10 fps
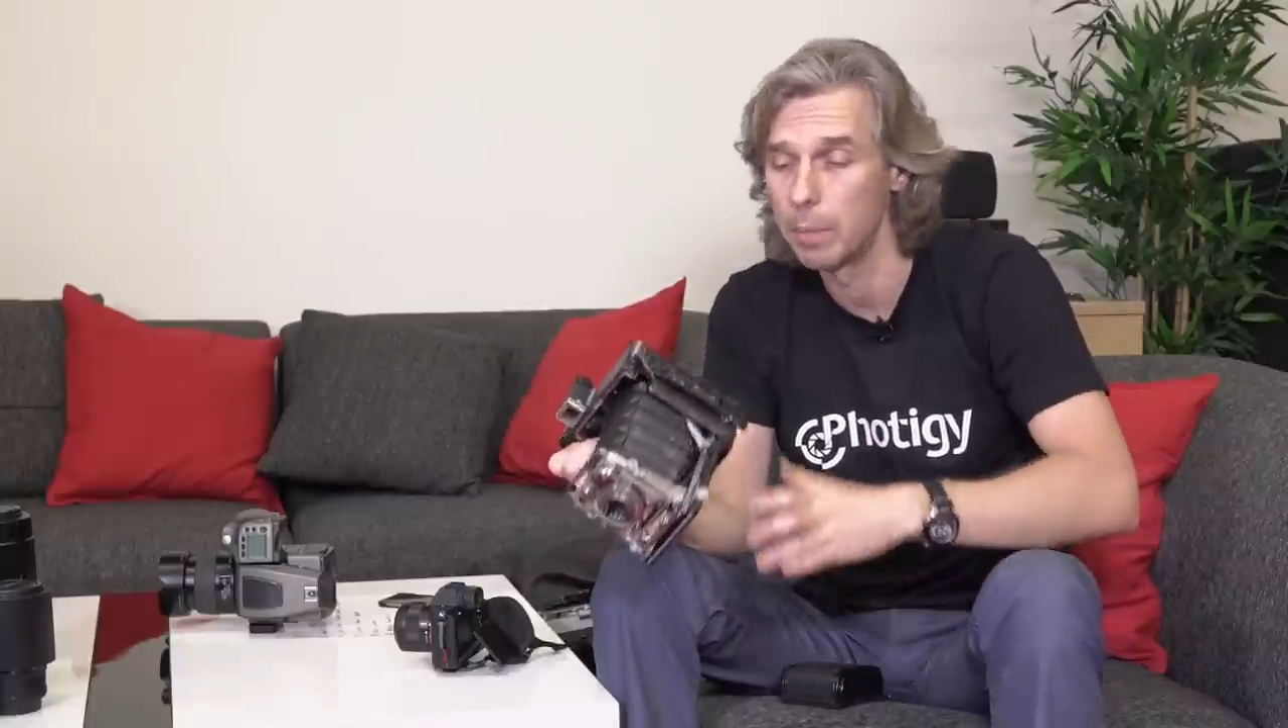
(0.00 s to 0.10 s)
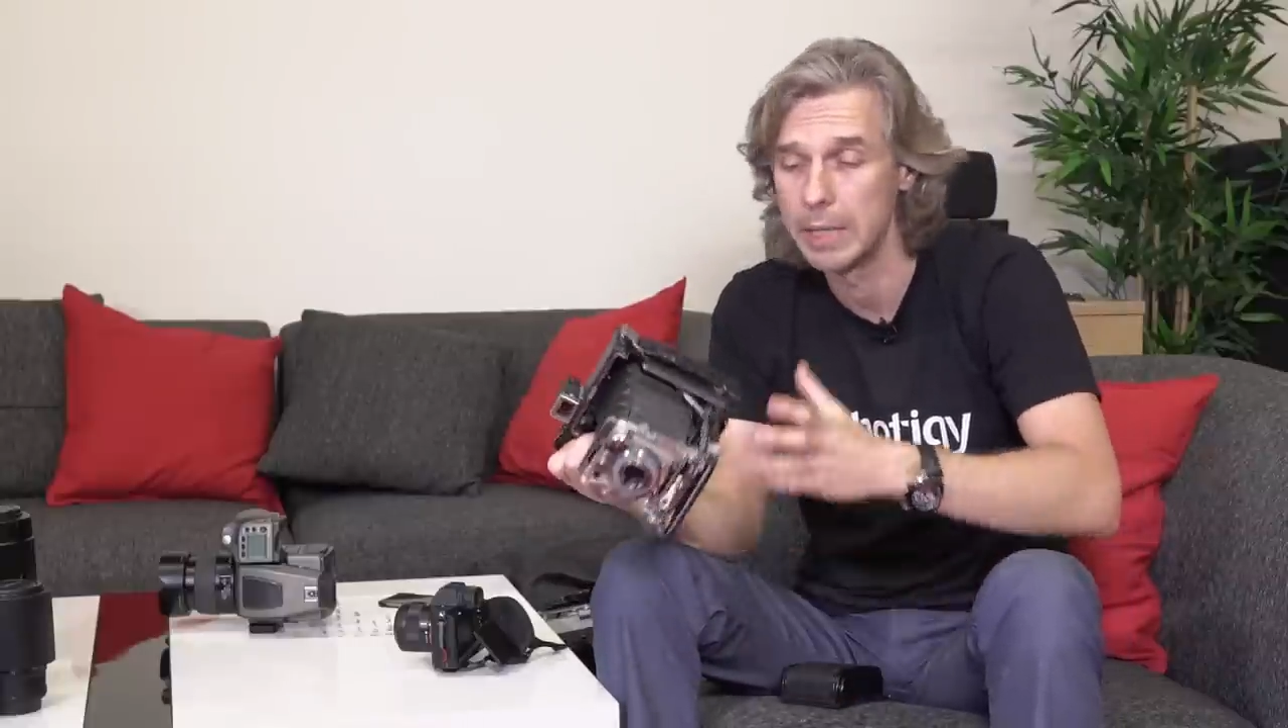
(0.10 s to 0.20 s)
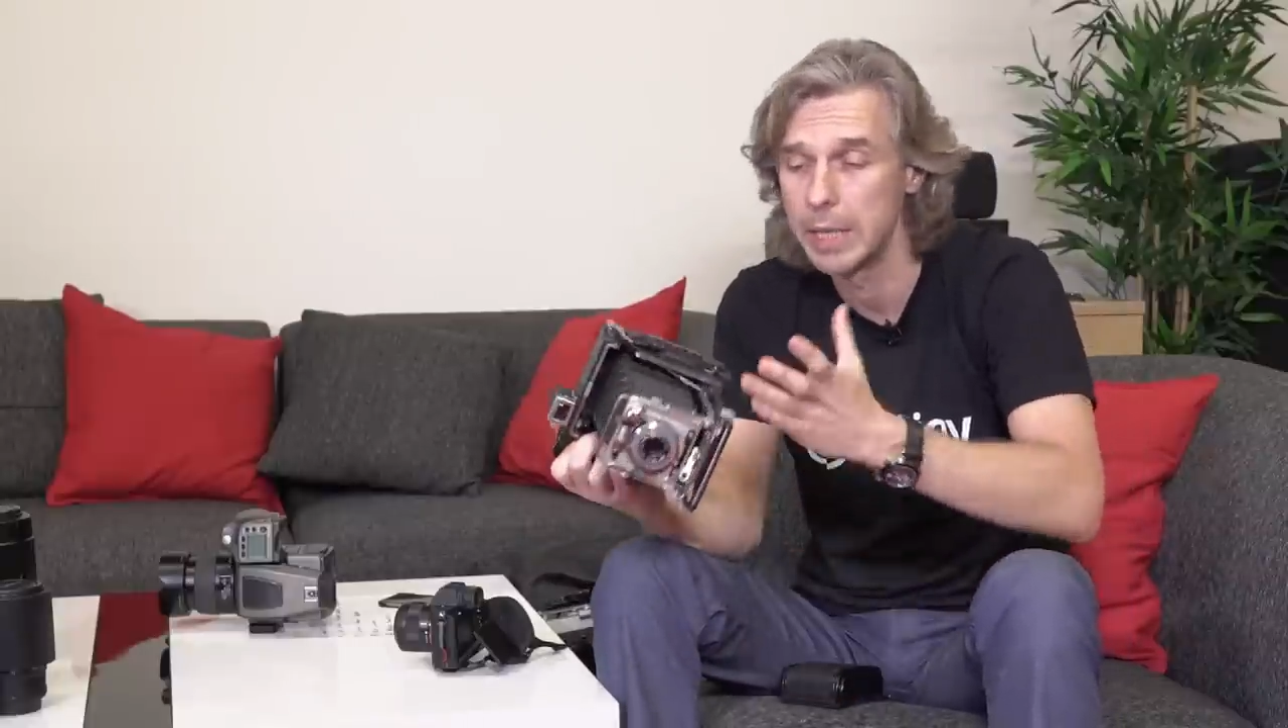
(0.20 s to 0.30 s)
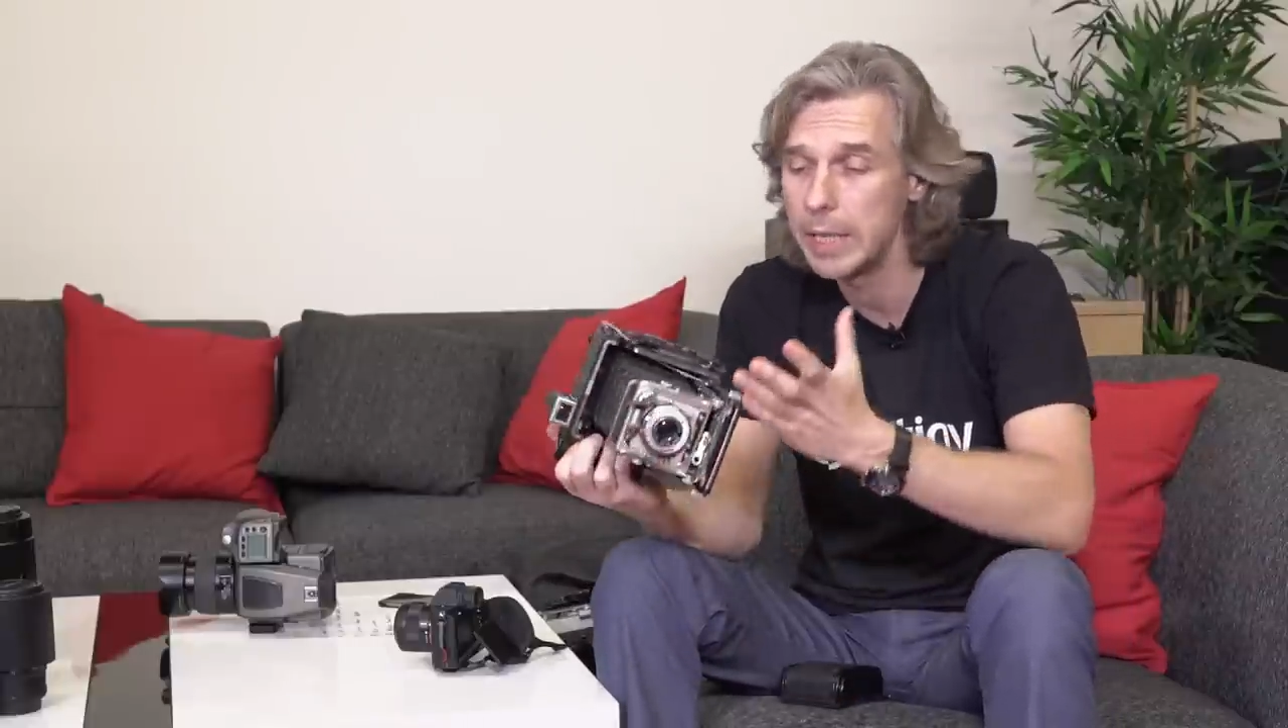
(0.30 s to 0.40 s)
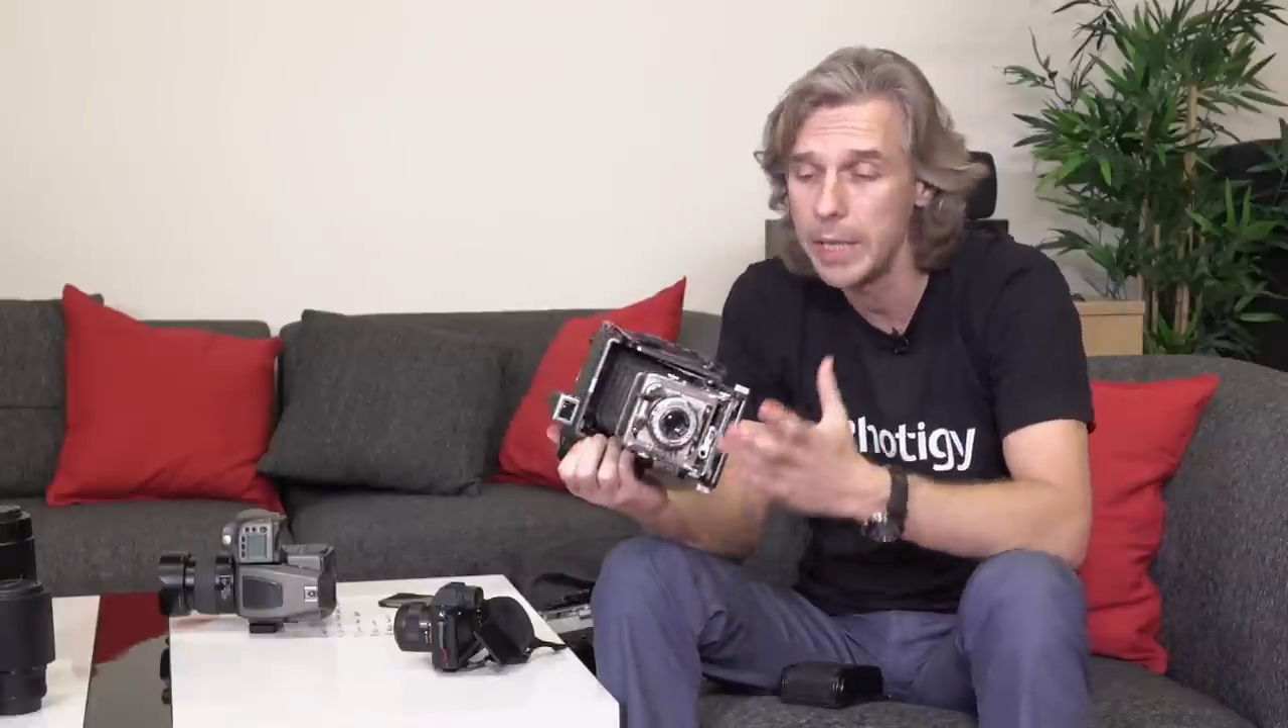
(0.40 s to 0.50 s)

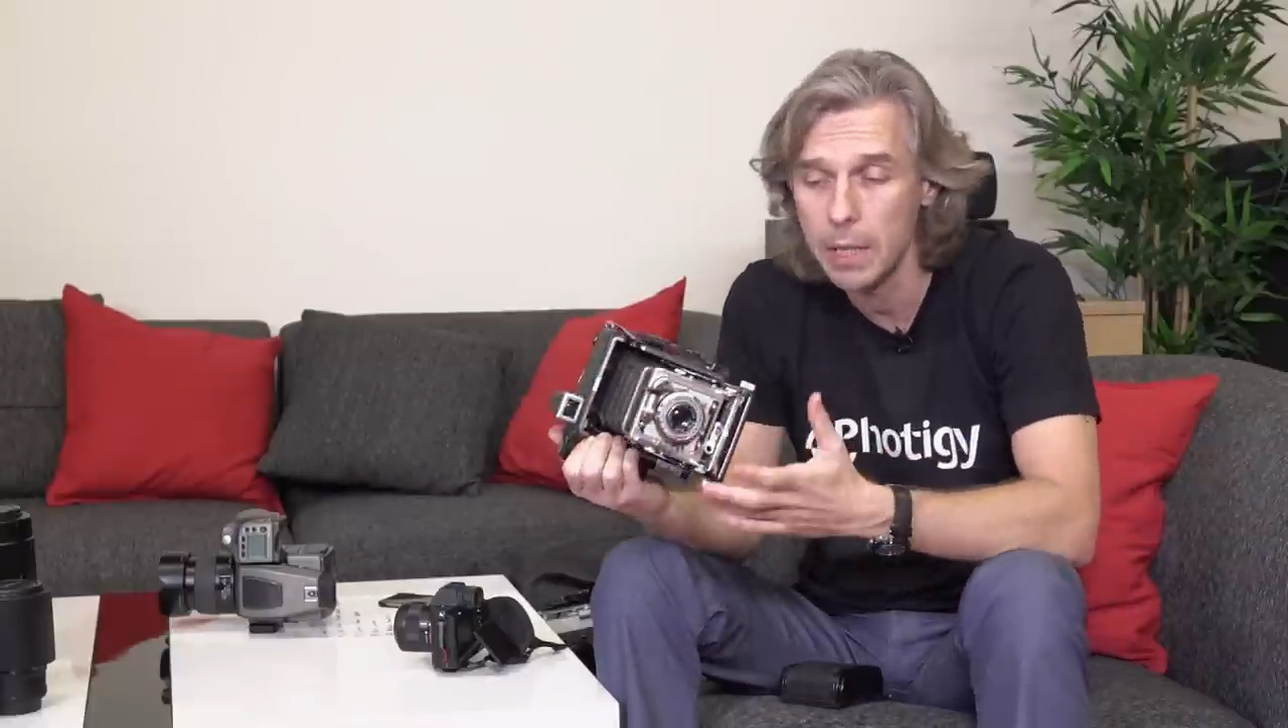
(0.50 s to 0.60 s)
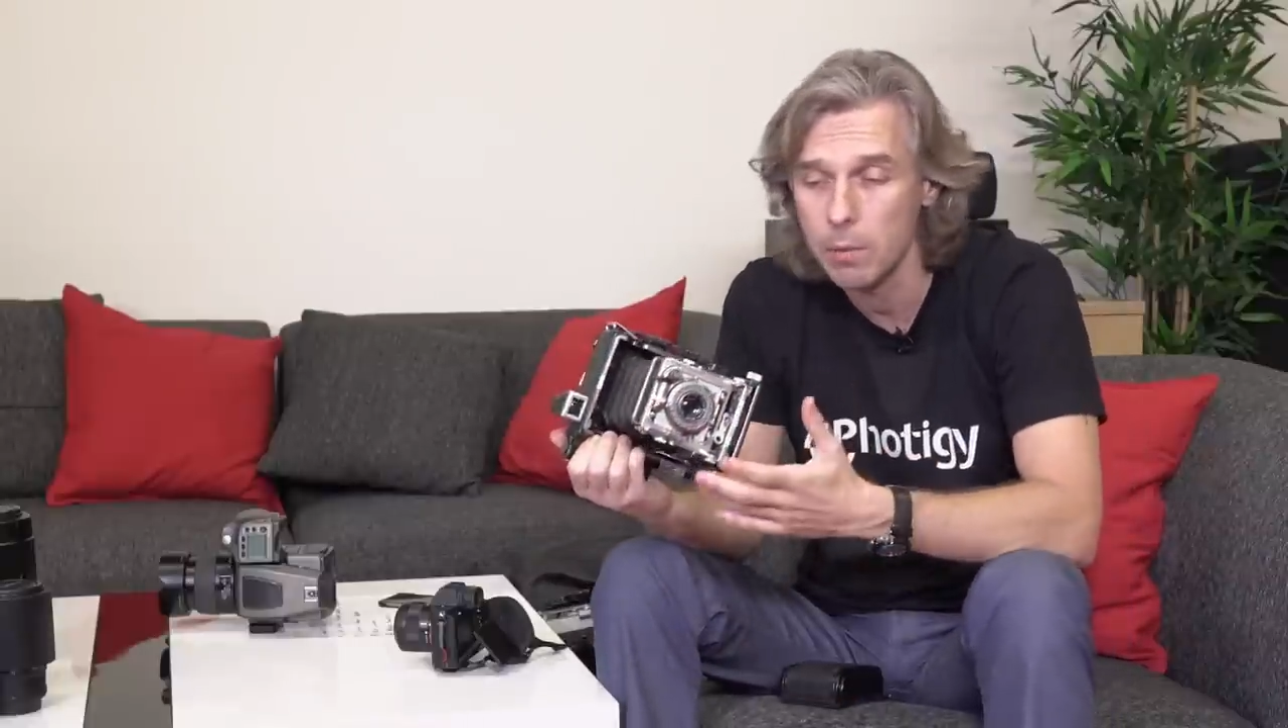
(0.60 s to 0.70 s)
but the idea